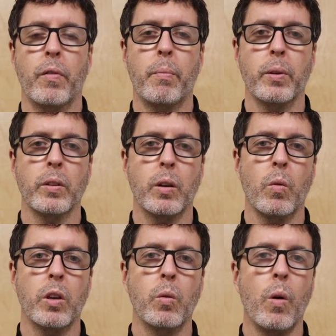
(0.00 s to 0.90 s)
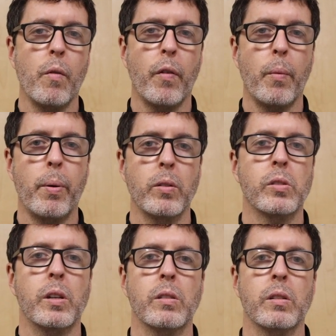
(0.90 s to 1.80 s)
building what you want for the
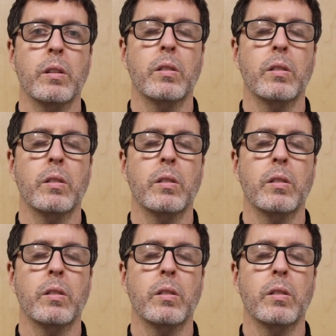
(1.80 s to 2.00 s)
postseason.